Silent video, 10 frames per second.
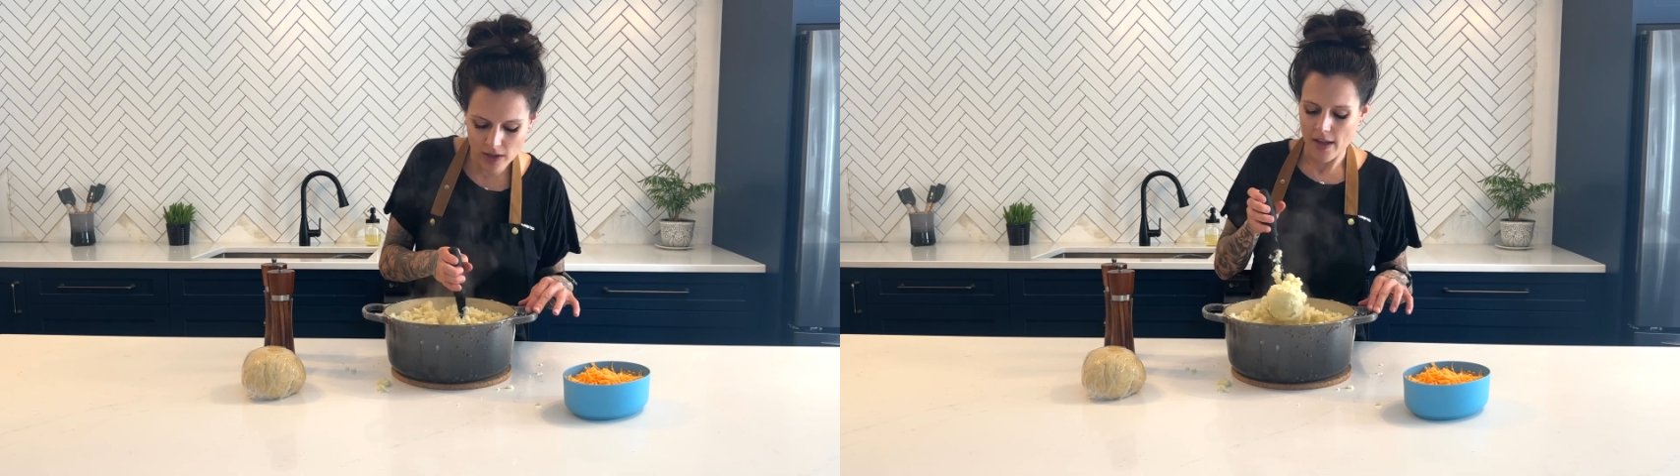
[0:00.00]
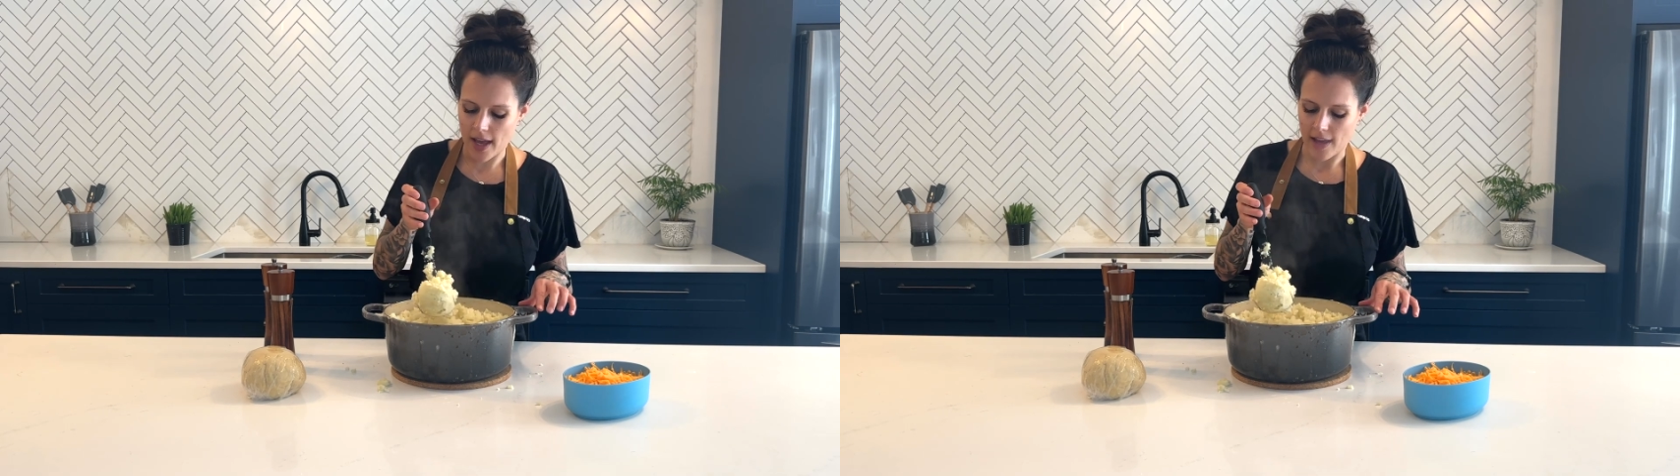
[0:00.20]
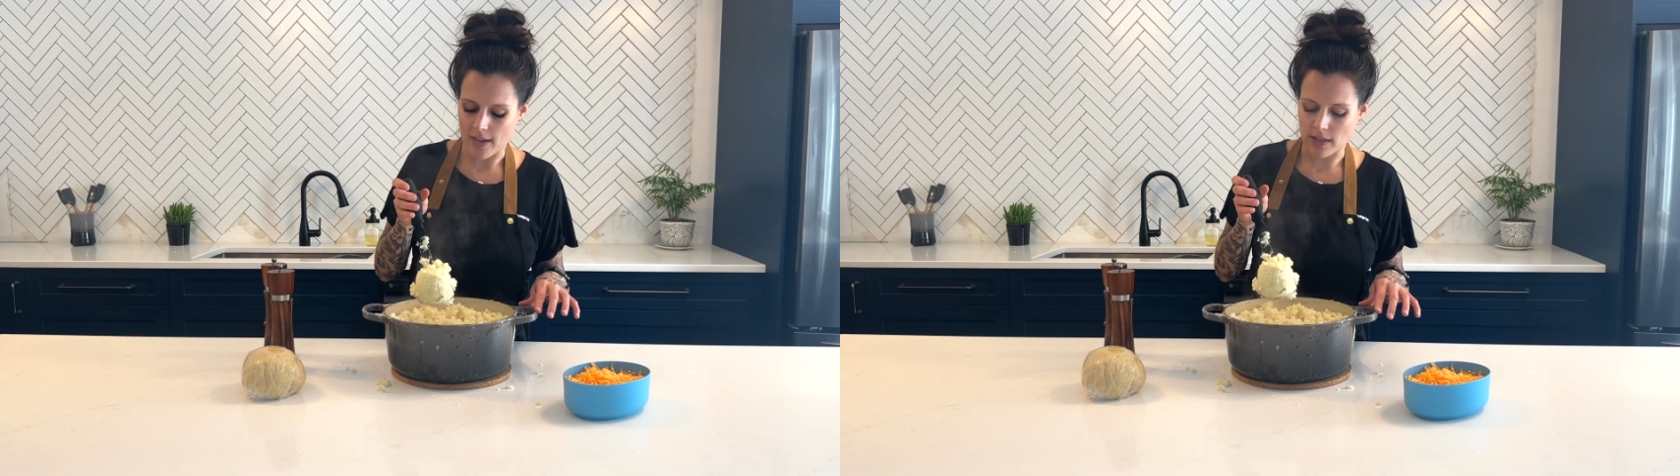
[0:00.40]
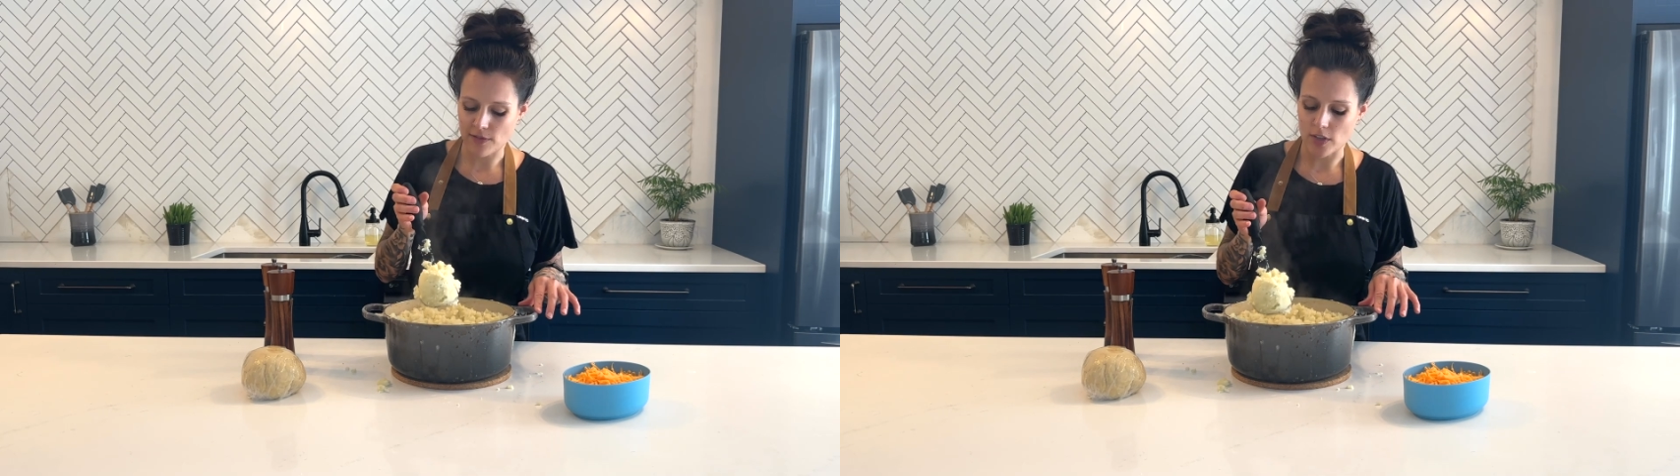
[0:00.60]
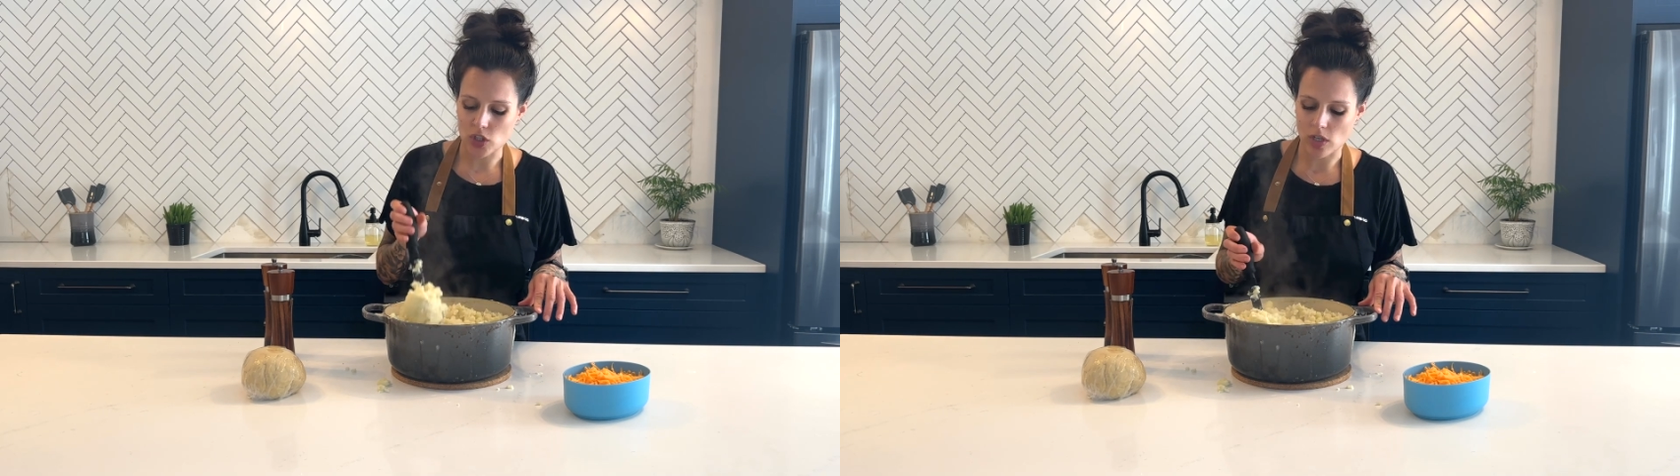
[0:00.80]
and
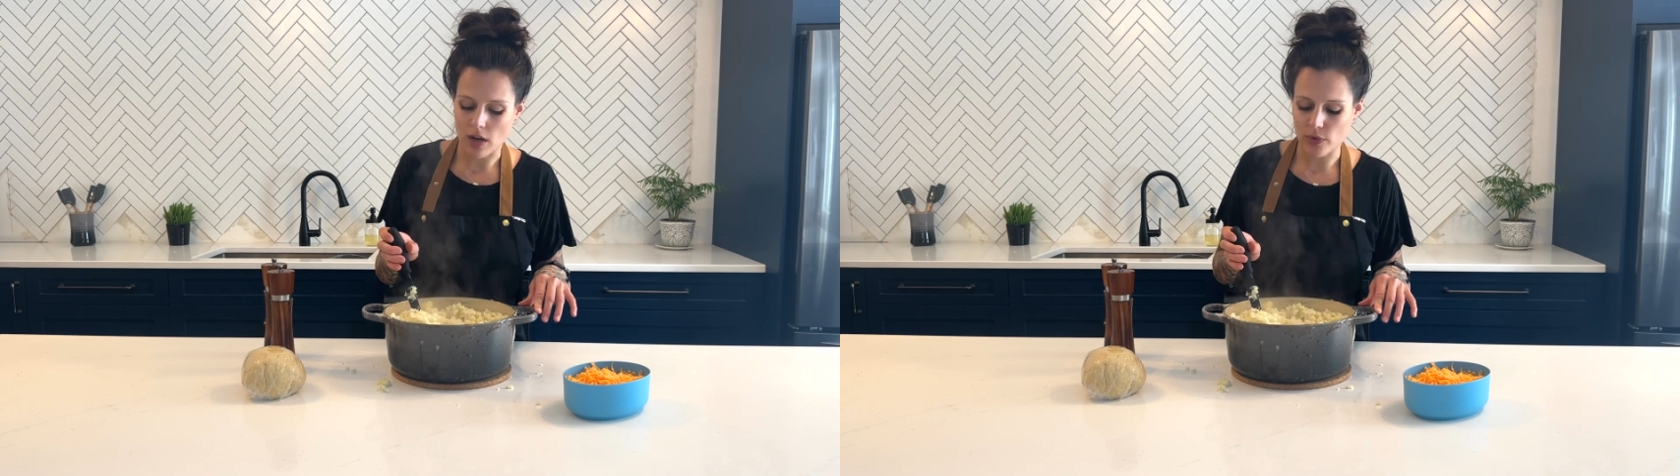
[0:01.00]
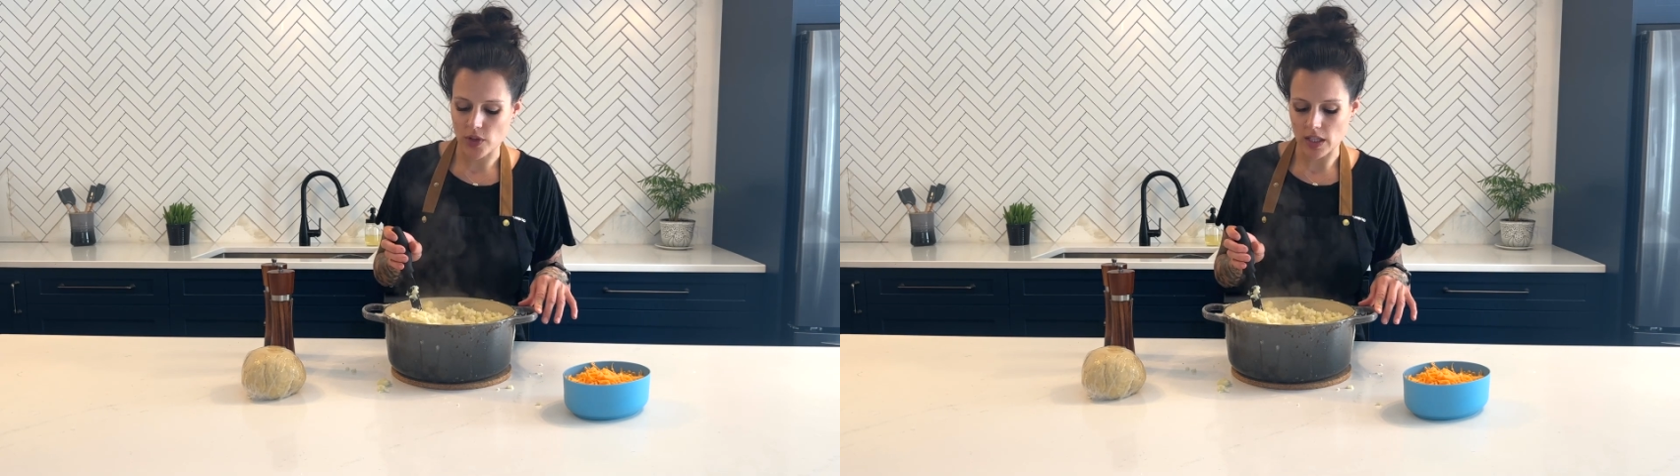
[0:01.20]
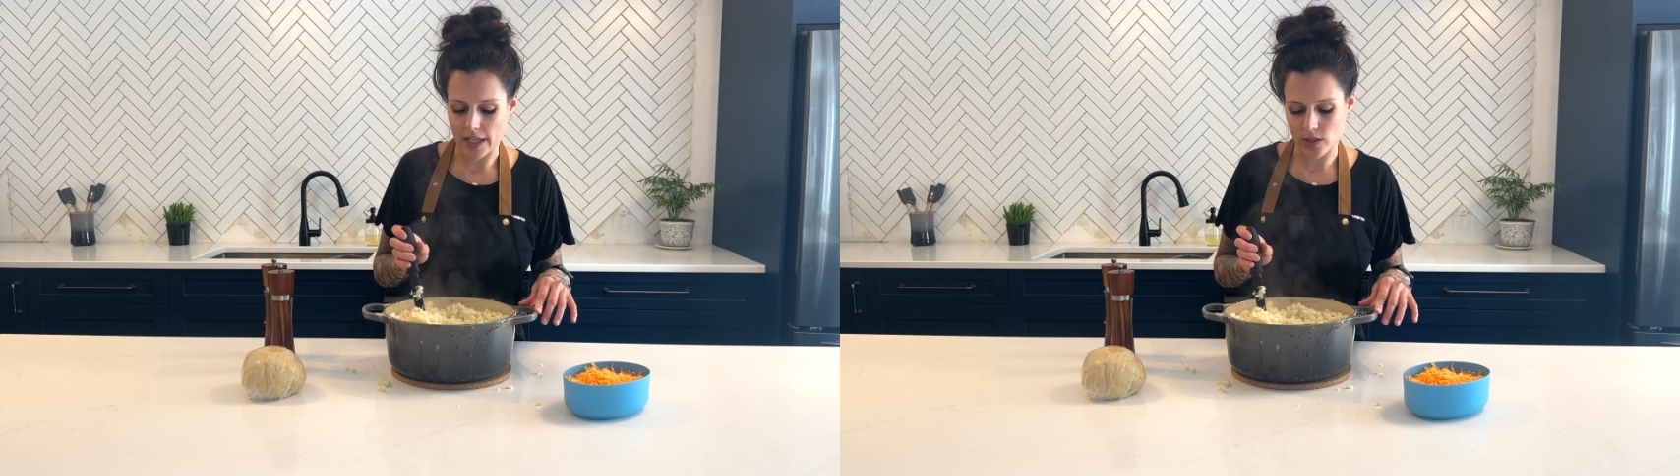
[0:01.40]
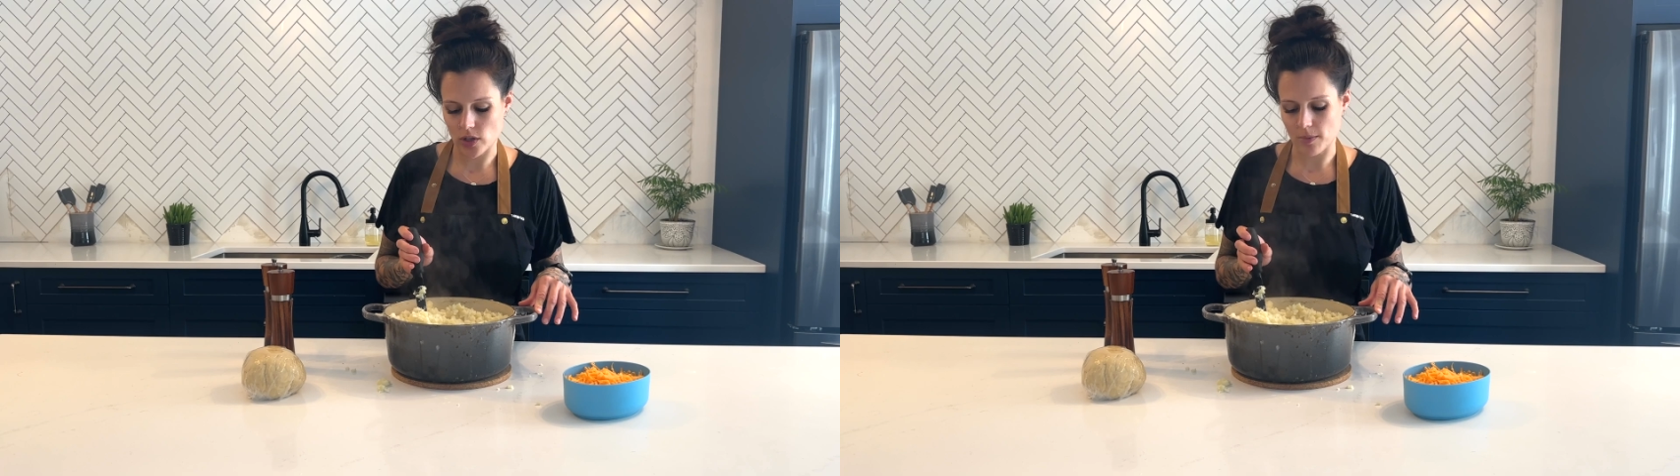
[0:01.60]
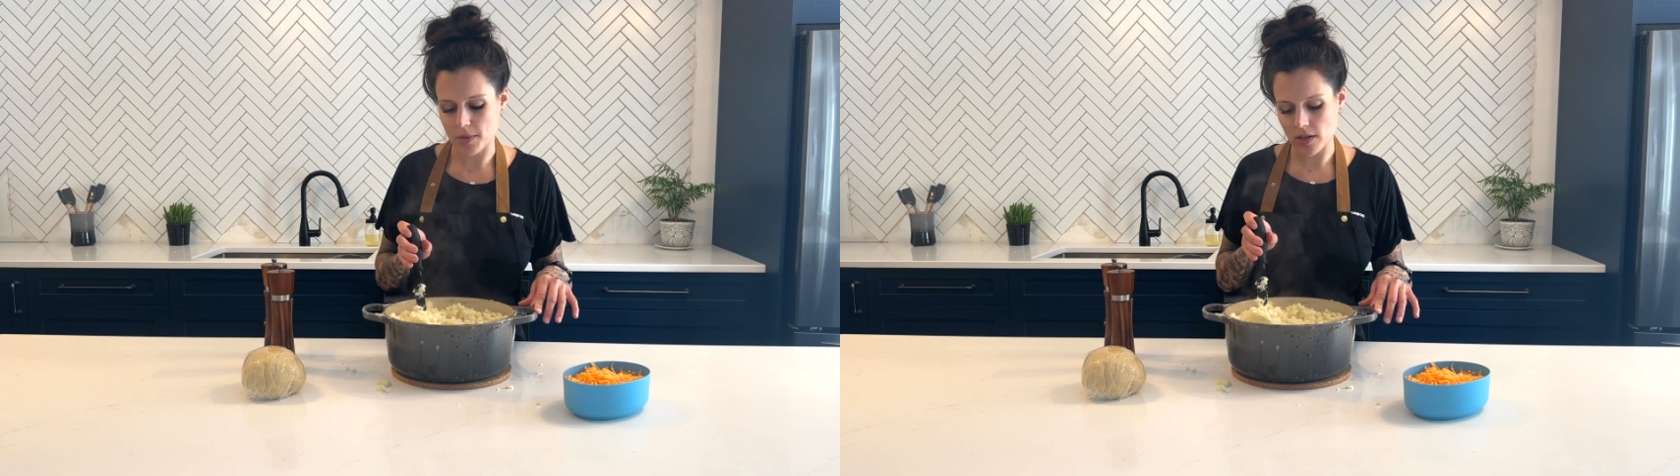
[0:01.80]
finish it off with the
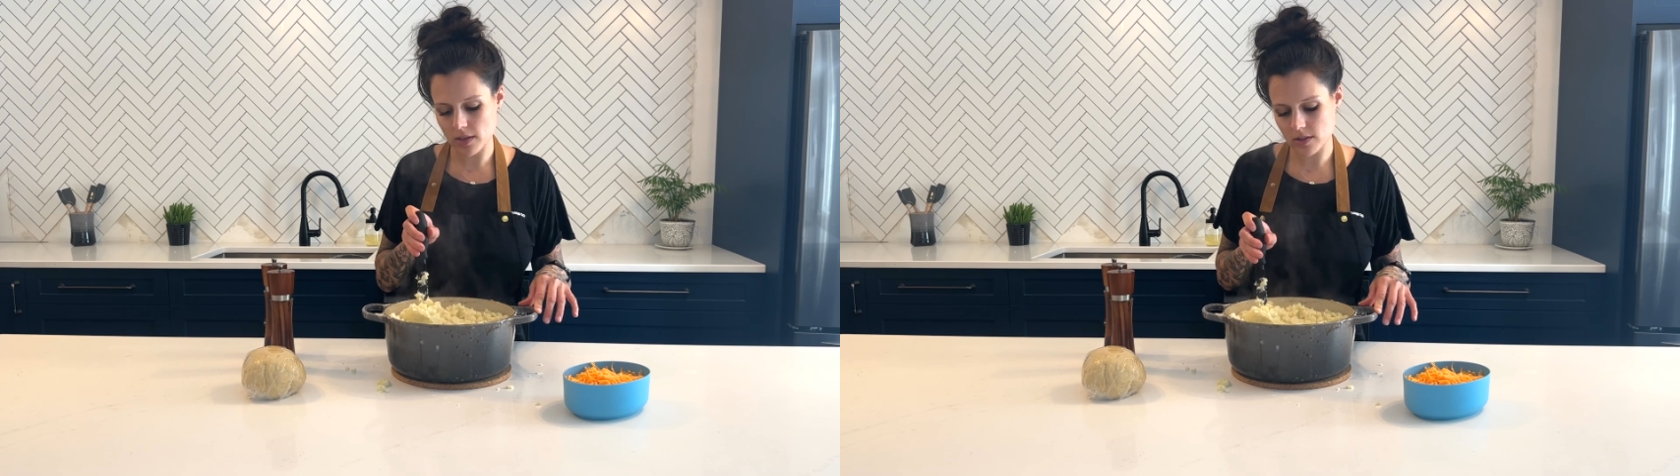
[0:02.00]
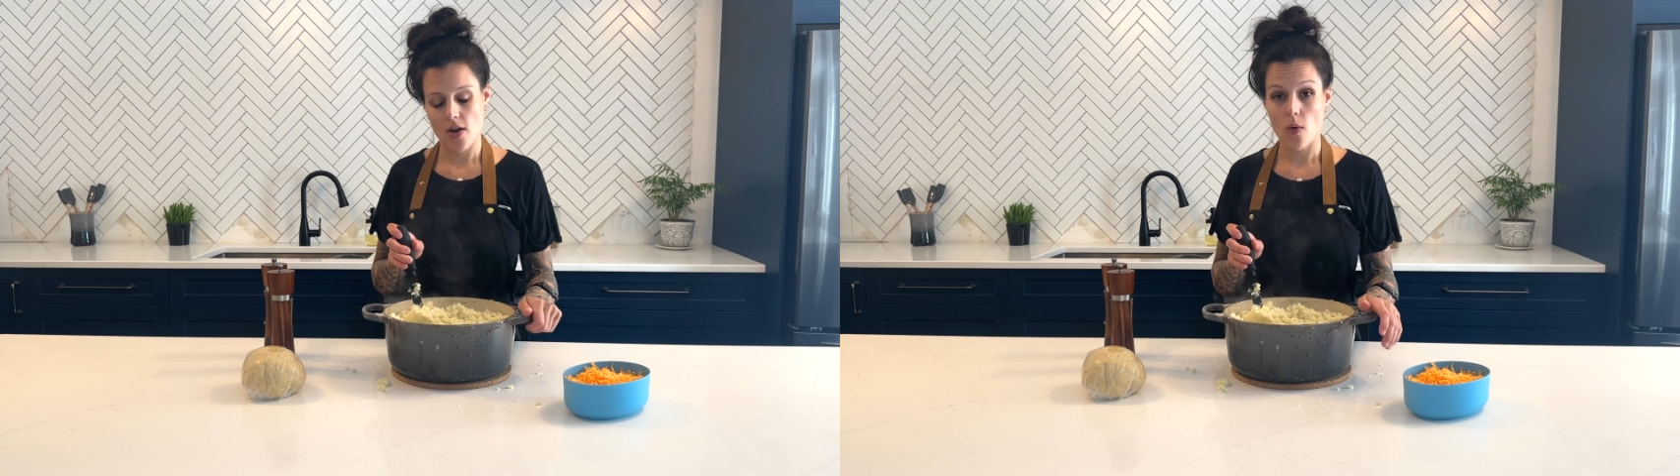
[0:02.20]
electric beaters.